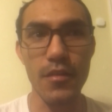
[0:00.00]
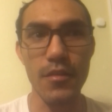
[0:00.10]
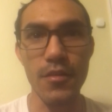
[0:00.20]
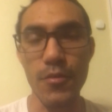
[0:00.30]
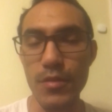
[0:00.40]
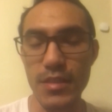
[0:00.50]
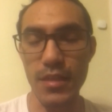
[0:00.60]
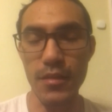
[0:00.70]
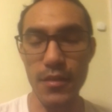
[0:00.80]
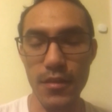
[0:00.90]
No one's
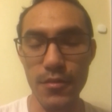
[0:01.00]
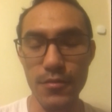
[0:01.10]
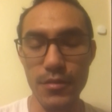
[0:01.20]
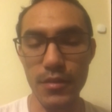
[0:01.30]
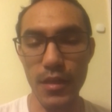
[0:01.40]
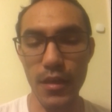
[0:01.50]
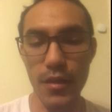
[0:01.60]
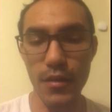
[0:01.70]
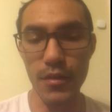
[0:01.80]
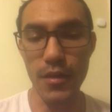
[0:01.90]
selling those,
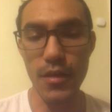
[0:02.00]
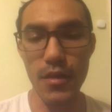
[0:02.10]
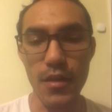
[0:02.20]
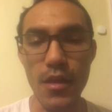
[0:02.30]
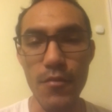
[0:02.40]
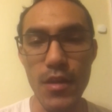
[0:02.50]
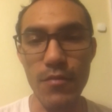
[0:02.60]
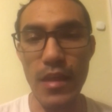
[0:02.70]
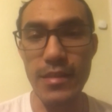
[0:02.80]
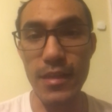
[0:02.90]
and even if
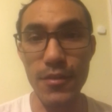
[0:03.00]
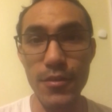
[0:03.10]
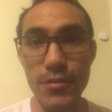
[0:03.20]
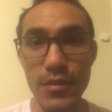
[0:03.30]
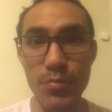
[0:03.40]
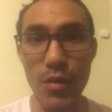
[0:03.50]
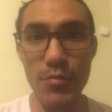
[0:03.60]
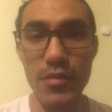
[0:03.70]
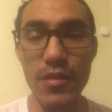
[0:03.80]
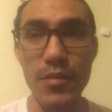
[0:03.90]
they sell those, it's
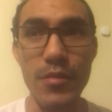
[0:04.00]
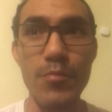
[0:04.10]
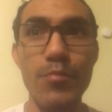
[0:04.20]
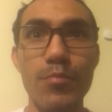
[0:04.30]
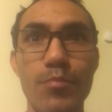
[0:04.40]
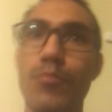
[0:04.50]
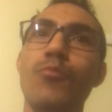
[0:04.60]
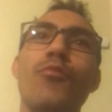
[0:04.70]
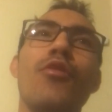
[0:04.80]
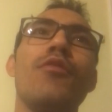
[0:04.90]
probably gonna
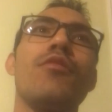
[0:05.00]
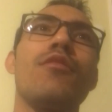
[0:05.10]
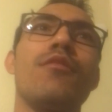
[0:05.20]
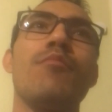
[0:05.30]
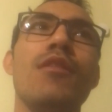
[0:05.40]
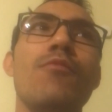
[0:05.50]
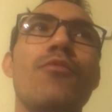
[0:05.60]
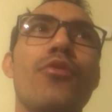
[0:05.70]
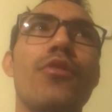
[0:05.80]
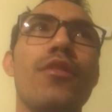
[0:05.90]
be
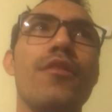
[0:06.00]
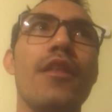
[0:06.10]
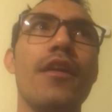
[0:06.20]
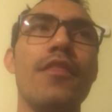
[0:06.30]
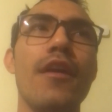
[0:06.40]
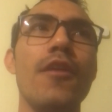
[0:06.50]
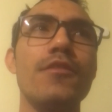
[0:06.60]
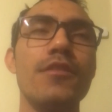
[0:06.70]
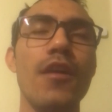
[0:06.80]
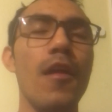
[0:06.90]
worth like
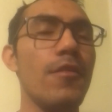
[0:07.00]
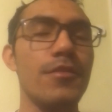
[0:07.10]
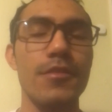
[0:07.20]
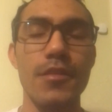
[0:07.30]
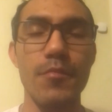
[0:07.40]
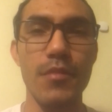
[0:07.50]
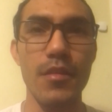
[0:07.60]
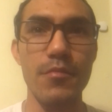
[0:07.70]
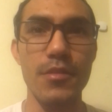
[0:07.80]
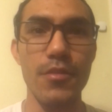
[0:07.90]
$1,000 or
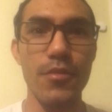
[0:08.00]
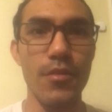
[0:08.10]
something. So